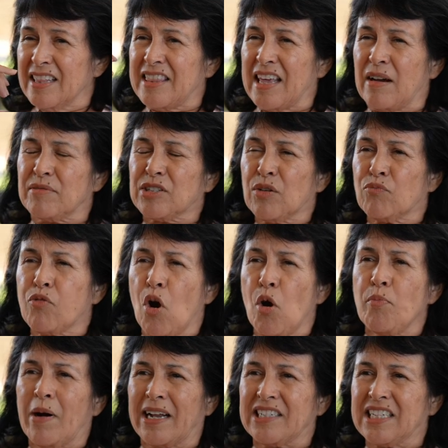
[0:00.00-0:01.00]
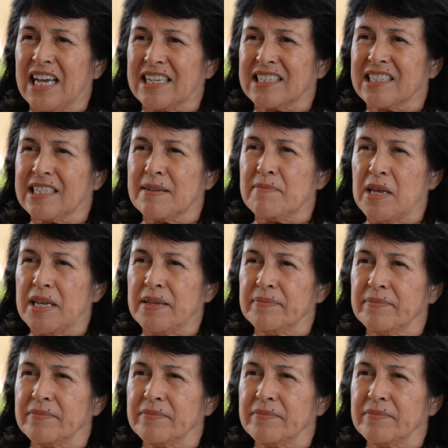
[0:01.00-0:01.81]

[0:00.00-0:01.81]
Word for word: That was a robot texting me.